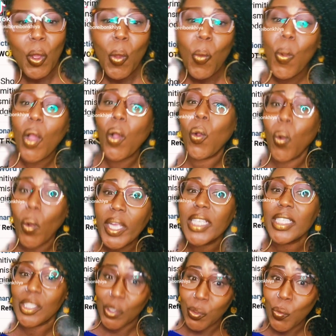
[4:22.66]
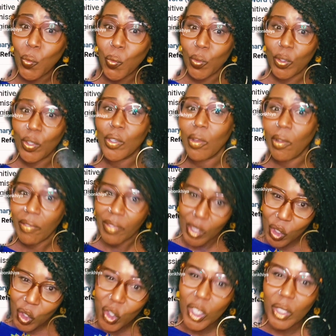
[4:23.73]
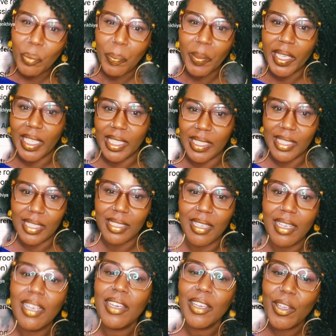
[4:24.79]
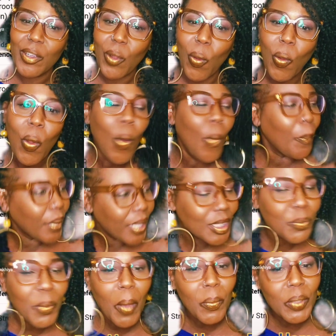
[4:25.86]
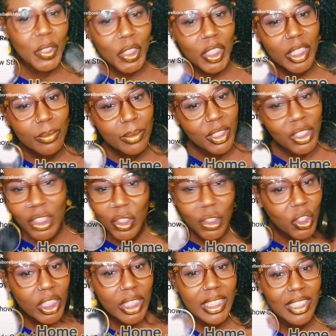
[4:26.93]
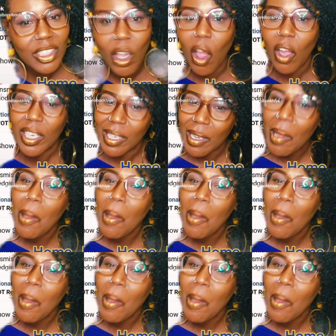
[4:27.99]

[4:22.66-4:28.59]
We're going to the chill place. Place where we chill. We just chill and talk.